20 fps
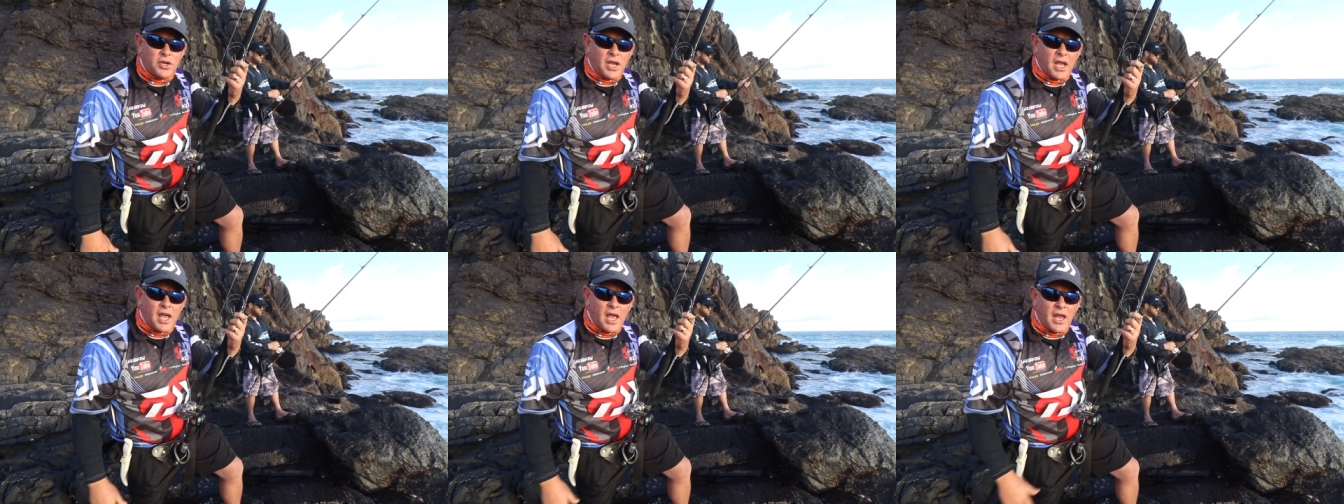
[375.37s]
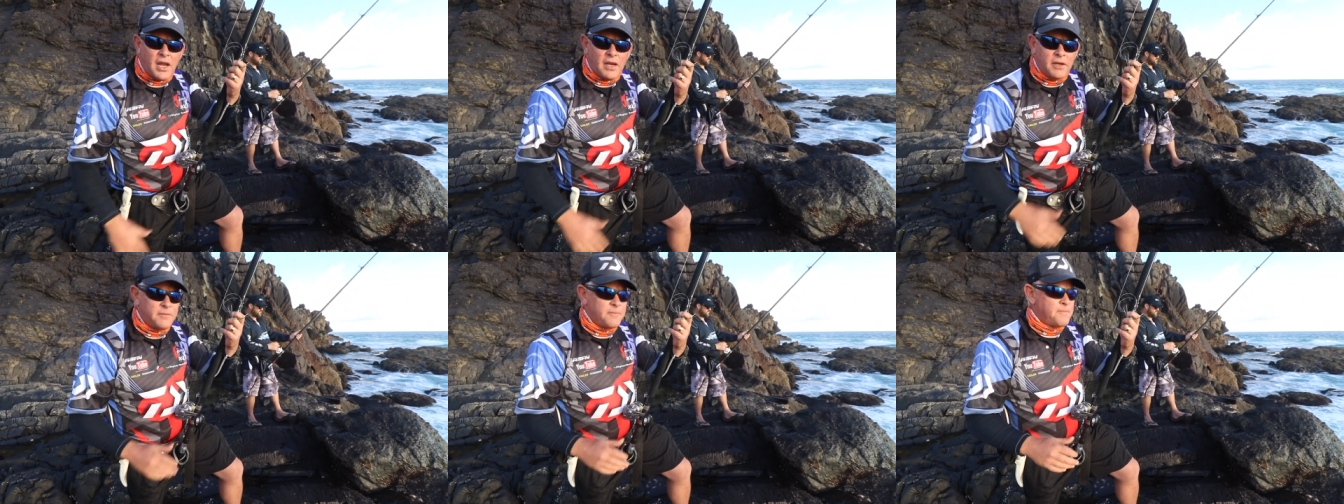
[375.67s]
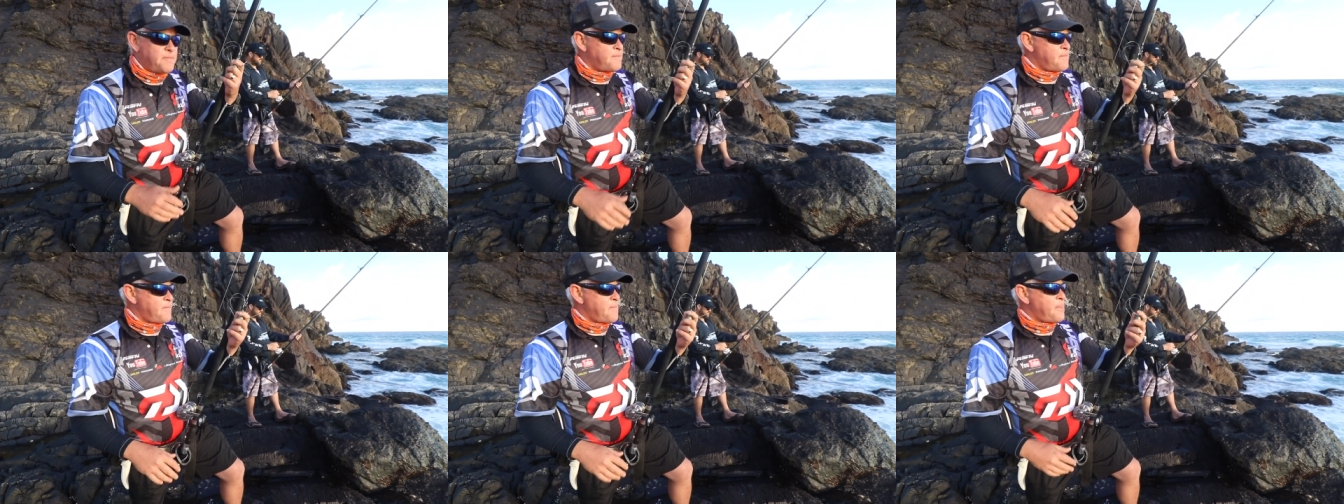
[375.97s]
can.
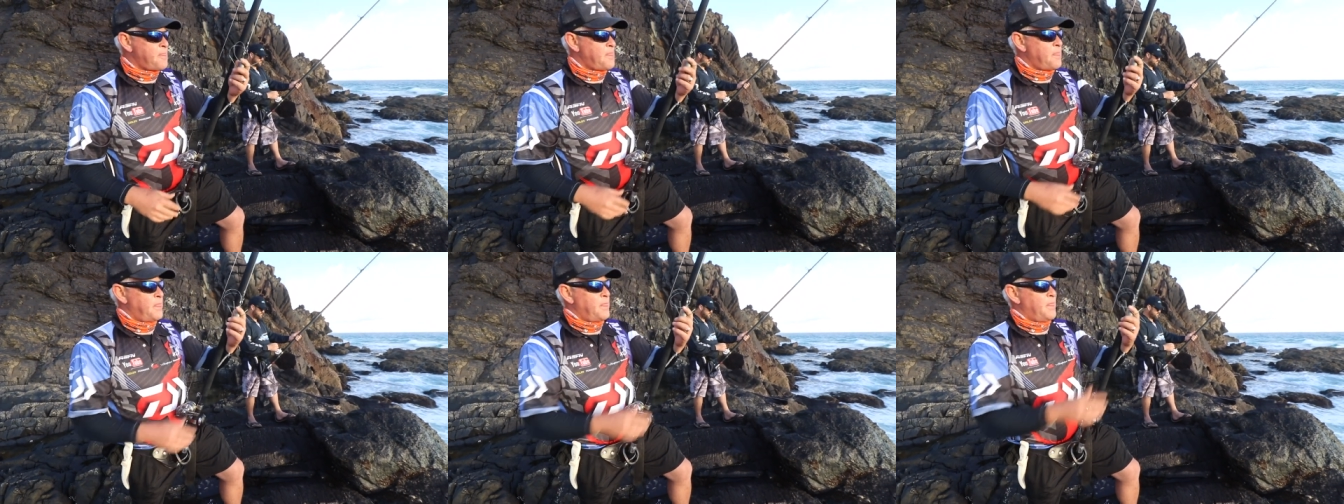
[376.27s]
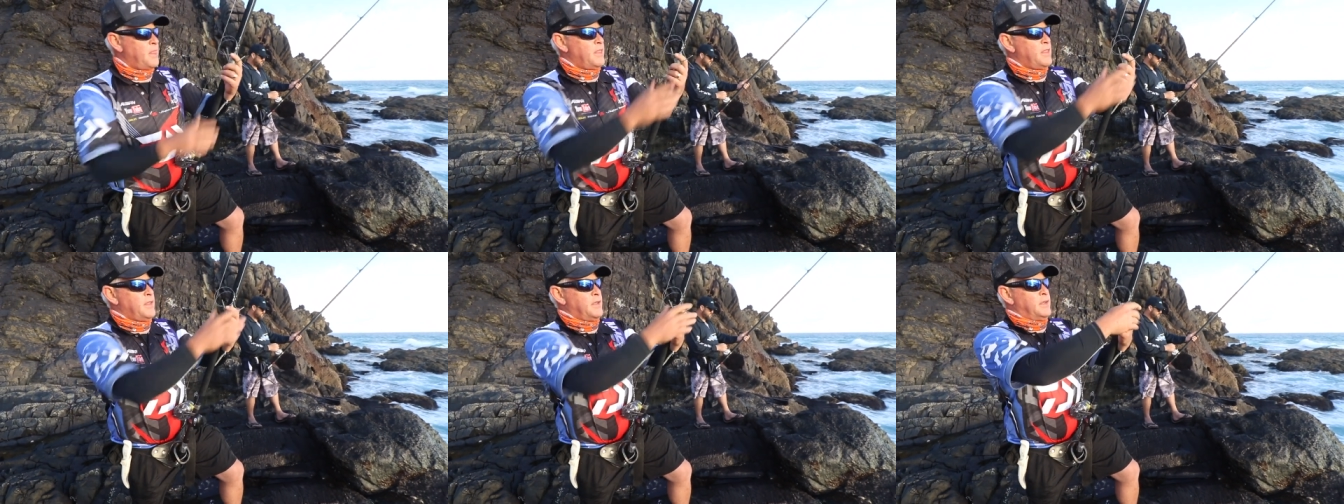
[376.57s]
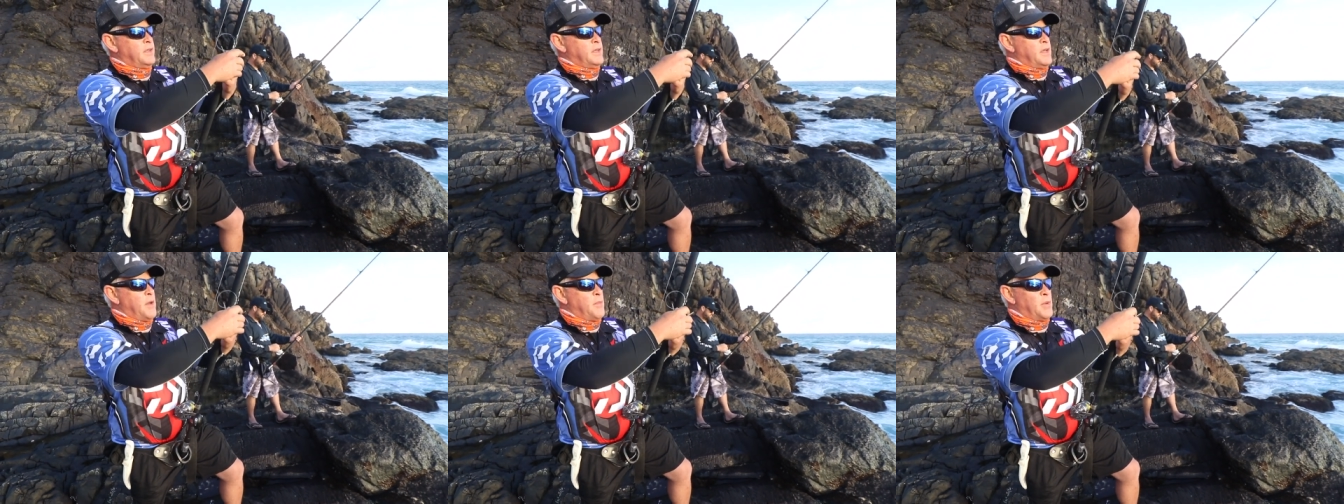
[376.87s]

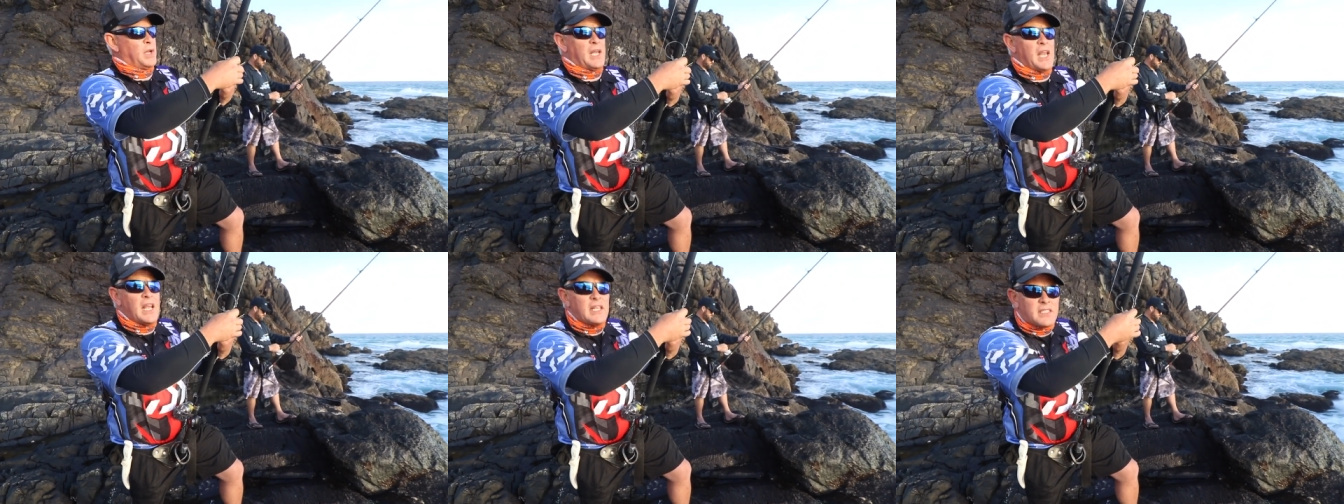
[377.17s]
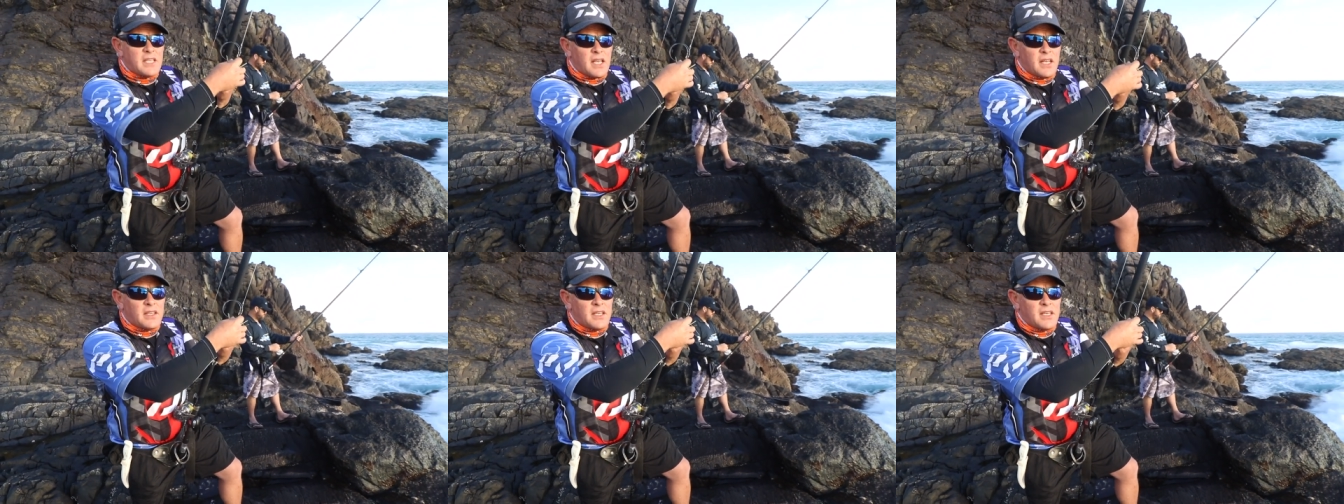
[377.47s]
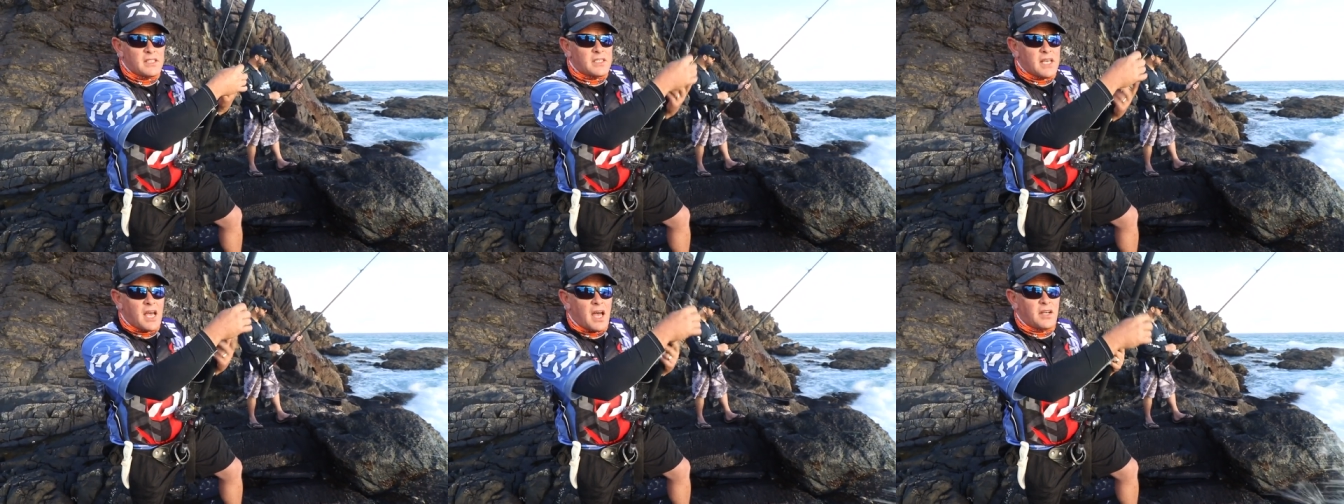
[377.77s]
But let's get
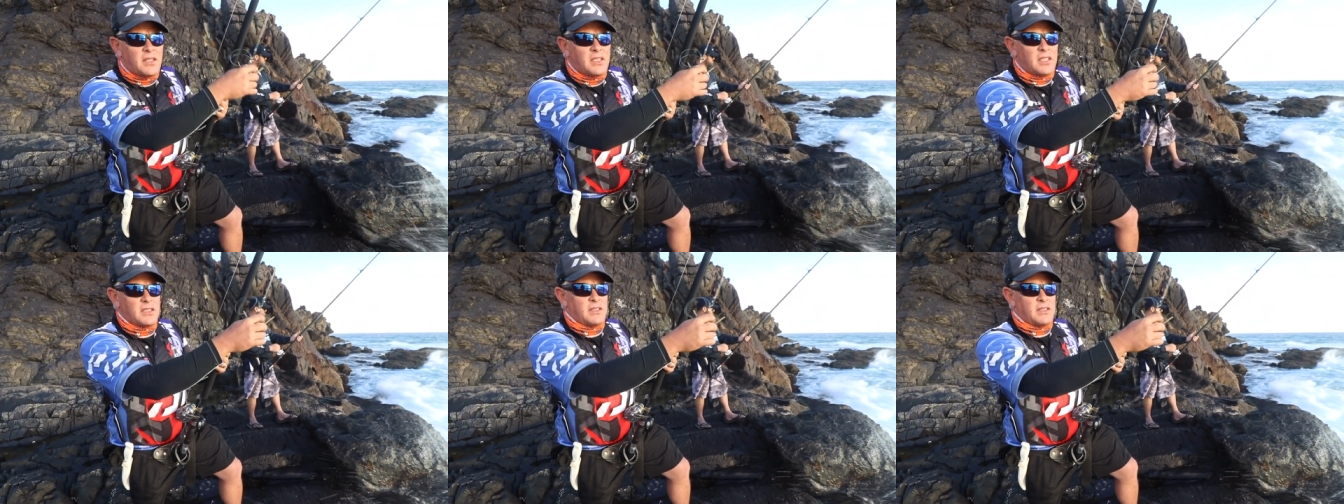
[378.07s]
this out,